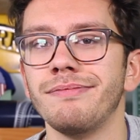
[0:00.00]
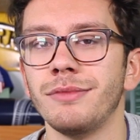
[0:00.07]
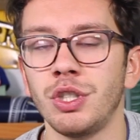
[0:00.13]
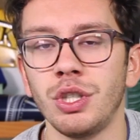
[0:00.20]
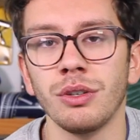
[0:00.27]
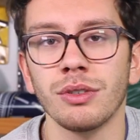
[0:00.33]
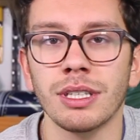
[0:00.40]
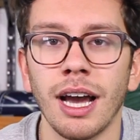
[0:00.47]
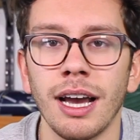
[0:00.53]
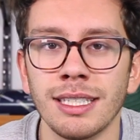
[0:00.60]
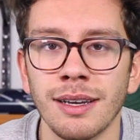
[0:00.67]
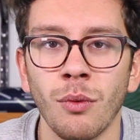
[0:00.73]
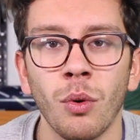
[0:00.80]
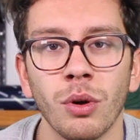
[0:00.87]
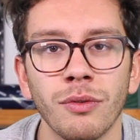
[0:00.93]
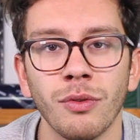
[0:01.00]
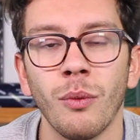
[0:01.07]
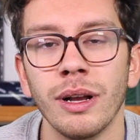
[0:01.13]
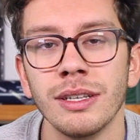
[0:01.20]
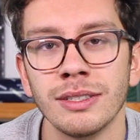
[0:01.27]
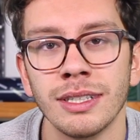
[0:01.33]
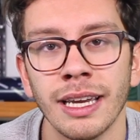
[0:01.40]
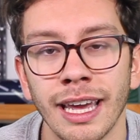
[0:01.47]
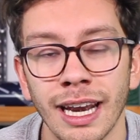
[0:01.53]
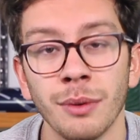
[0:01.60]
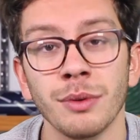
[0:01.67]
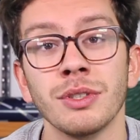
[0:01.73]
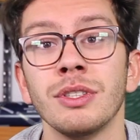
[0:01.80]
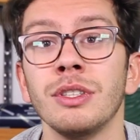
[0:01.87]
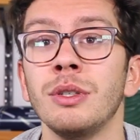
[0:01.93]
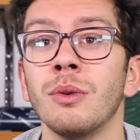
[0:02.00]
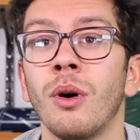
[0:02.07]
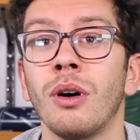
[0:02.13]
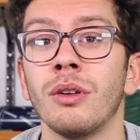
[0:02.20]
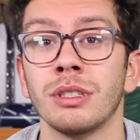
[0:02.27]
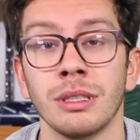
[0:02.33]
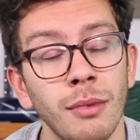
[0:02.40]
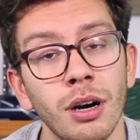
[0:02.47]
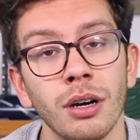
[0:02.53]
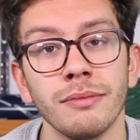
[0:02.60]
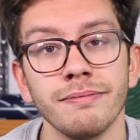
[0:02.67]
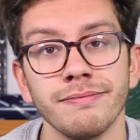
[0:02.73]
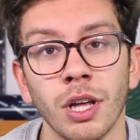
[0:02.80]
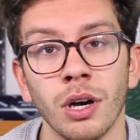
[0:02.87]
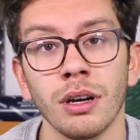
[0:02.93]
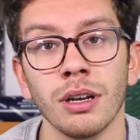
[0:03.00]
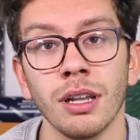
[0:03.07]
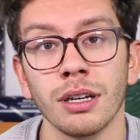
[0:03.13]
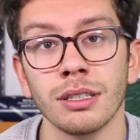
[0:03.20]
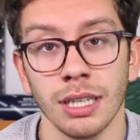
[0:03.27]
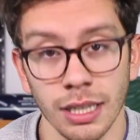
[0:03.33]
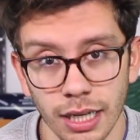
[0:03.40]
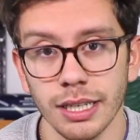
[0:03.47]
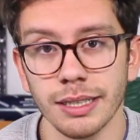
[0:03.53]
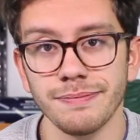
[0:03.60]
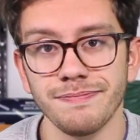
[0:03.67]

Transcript: Cheers, guys. Have a wonderful Wednesday, and I will see you all tomorrow on Lug to Lug.